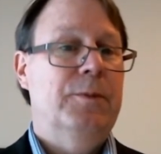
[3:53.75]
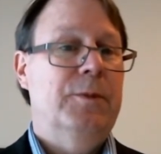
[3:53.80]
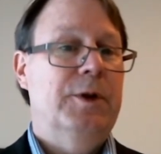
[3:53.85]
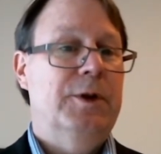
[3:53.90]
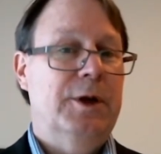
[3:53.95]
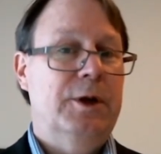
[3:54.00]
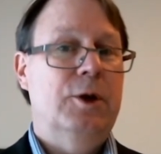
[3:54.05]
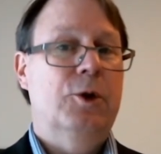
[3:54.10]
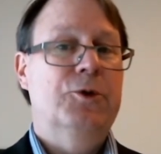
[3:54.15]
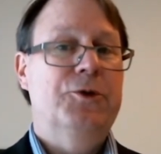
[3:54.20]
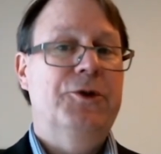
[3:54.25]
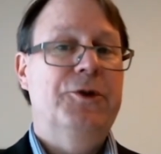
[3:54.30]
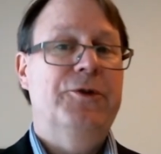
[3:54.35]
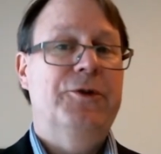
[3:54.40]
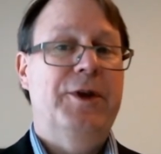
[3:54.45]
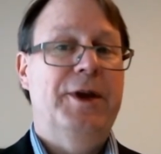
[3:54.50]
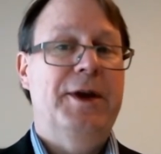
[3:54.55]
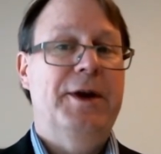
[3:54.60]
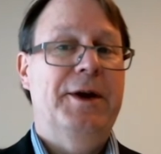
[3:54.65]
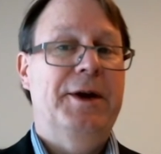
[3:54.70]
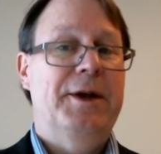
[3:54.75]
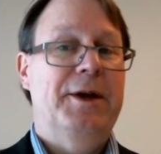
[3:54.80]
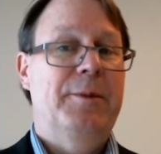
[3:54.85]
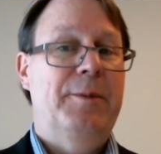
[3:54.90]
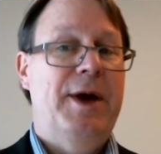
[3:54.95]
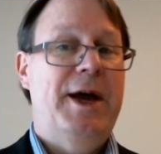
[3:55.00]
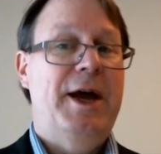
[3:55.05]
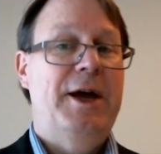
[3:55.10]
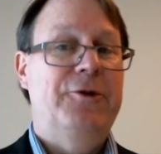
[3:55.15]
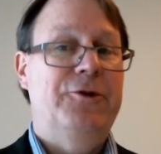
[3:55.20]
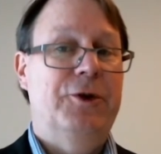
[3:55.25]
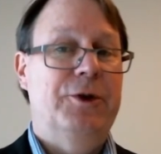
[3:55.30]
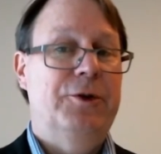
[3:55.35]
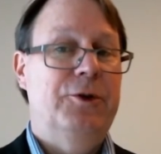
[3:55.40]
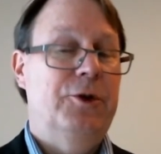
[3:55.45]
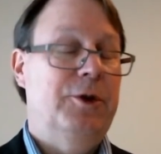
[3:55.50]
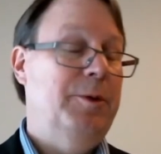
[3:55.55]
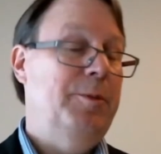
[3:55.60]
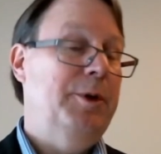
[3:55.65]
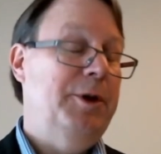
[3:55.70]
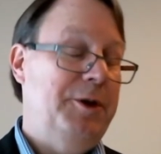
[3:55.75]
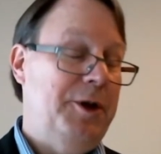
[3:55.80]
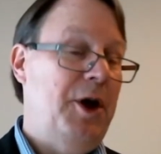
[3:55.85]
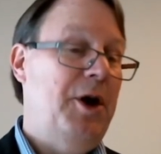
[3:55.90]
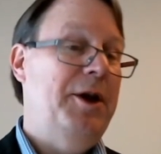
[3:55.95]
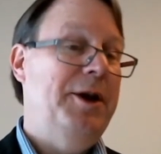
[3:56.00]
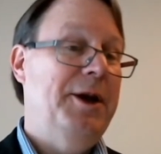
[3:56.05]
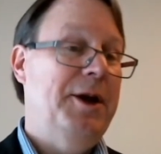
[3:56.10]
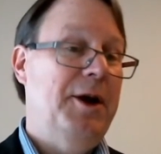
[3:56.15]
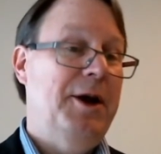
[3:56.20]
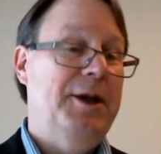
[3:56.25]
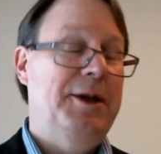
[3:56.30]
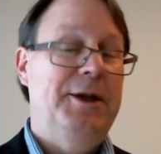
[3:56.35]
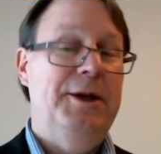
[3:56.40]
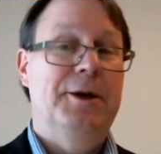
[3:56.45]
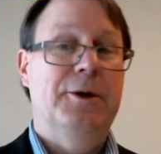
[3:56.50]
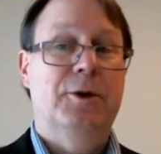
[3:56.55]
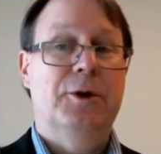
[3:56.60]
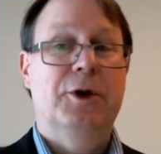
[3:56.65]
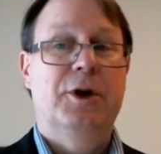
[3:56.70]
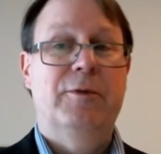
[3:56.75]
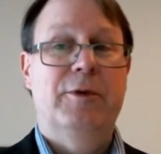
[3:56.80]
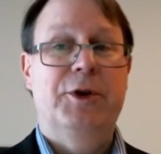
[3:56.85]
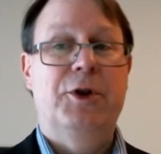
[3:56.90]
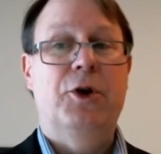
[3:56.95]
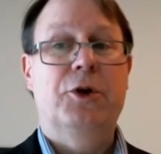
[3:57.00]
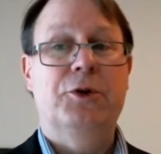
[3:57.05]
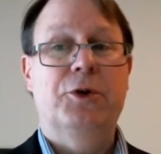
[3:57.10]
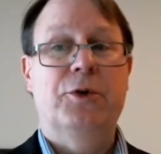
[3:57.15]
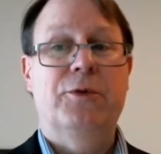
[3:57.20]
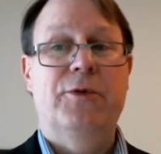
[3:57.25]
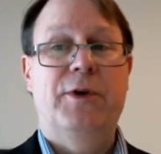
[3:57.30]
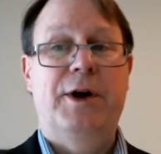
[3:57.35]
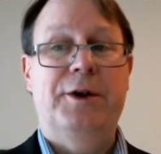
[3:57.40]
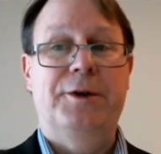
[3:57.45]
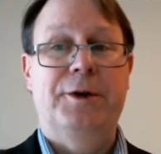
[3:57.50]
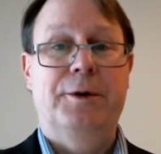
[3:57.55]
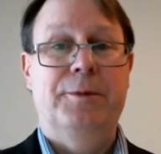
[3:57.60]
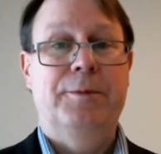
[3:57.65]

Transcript: the closest thing I can imagine to the Platonic ideal of a doctor Doctorvater.